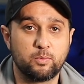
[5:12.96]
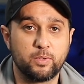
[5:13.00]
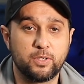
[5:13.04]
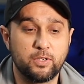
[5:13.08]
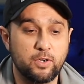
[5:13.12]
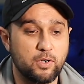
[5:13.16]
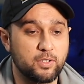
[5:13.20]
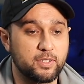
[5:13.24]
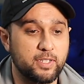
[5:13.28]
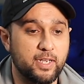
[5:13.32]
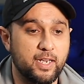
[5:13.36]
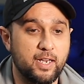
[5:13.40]
we
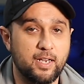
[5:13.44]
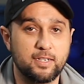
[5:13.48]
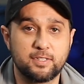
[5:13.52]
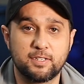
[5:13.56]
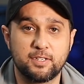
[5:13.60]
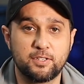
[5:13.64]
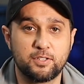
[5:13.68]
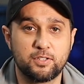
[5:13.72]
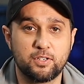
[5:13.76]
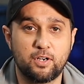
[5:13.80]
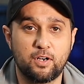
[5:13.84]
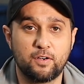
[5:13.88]
knocked the
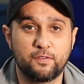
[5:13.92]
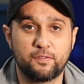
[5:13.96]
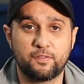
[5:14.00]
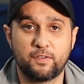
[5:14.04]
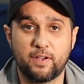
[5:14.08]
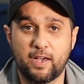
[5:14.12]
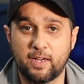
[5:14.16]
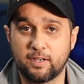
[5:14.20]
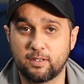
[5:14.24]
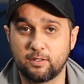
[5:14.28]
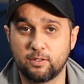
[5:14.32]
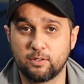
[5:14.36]
housings off,
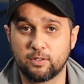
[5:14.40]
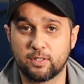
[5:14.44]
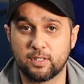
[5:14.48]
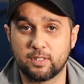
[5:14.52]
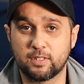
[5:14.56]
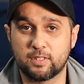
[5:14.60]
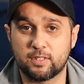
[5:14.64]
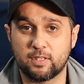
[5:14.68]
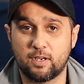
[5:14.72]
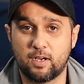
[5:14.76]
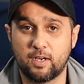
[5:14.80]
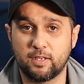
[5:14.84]
had a look
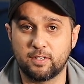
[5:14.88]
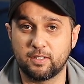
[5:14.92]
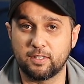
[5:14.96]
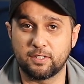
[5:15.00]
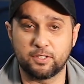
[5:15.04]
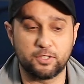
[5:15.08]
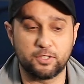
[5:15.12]
inside it,